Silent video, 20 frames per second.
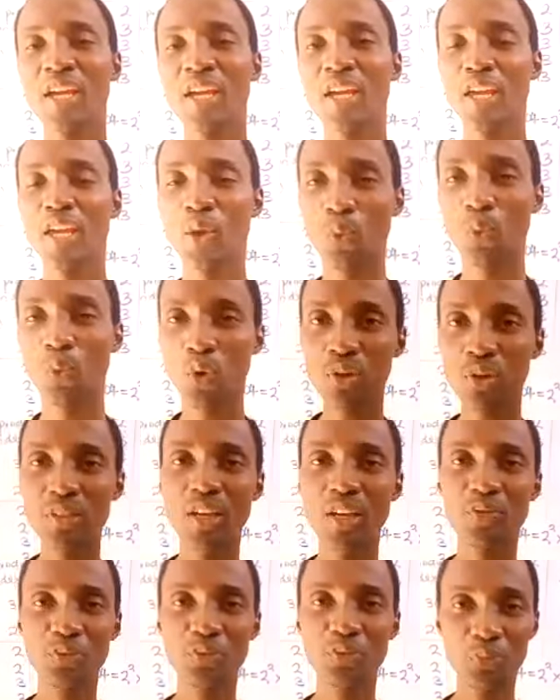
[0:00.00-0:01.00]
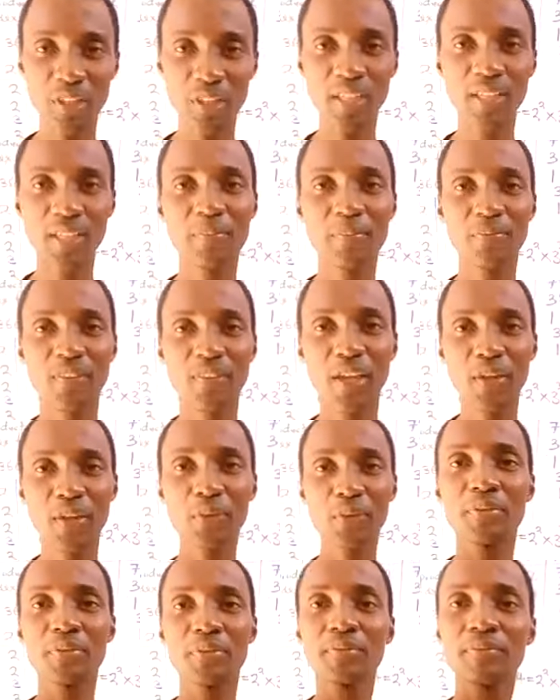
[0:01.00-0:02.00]
a wonderful day. Thank
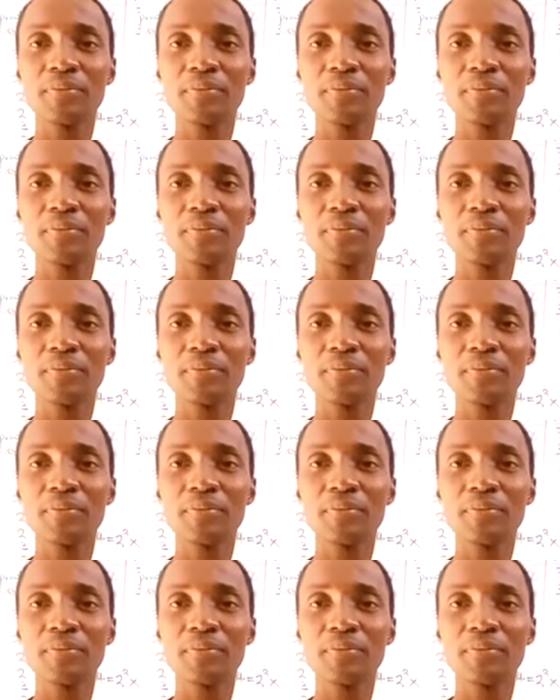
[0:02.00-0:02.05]
you.